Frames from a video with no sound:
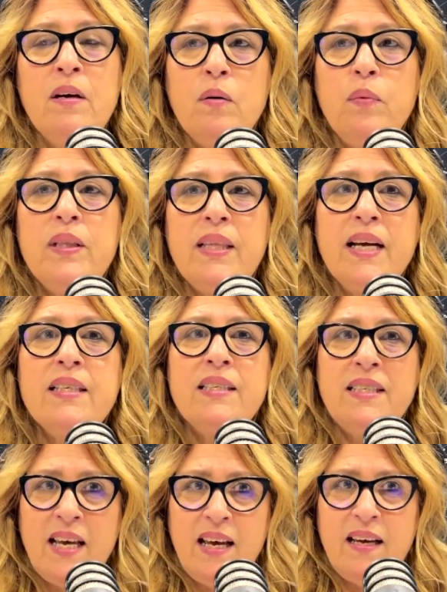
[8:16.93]
With that
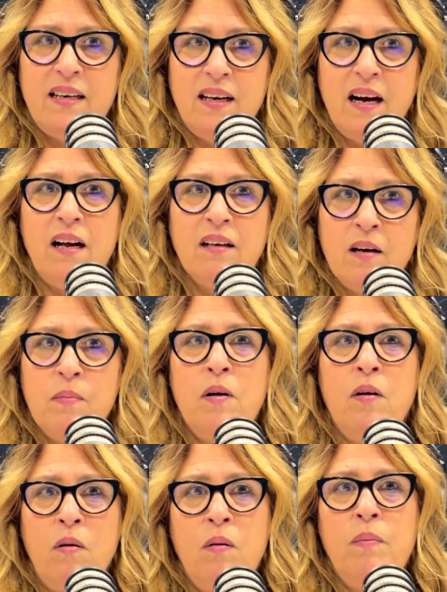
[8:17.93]
said, I'll come
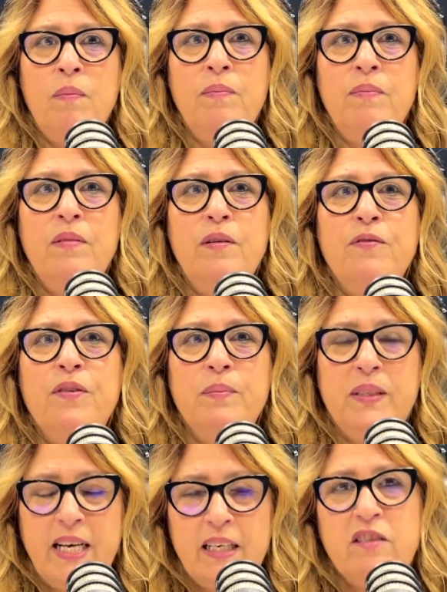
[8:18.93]
home
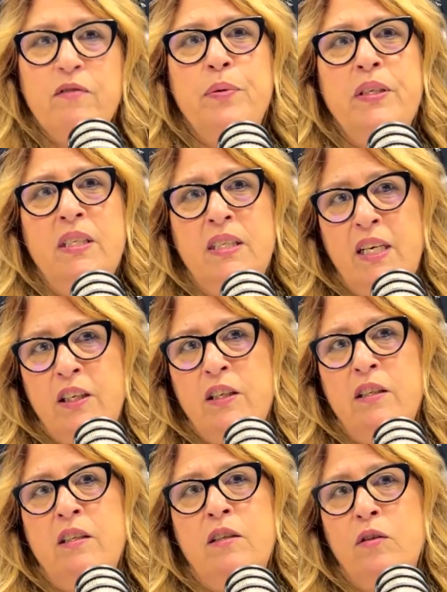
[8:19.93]
from days of
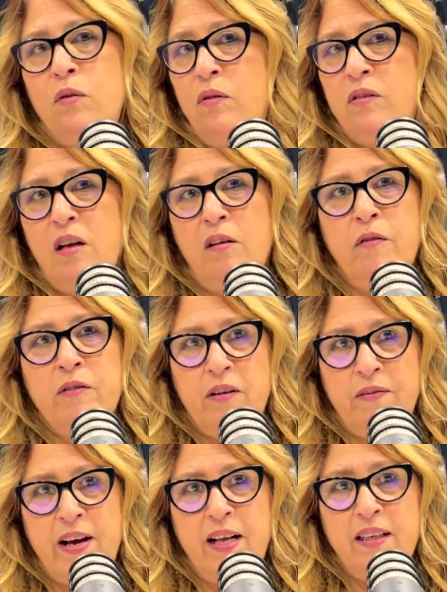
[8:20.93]
presentations in schools all over
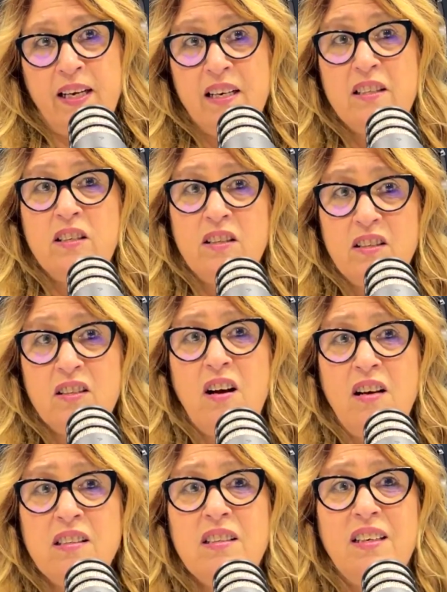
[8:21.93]
the valley, and it's
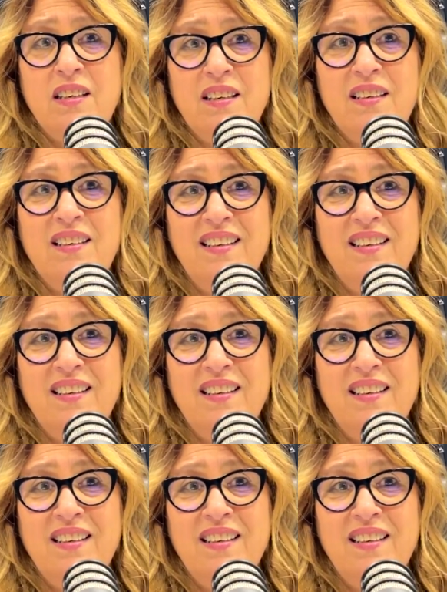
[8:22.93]
exhausting.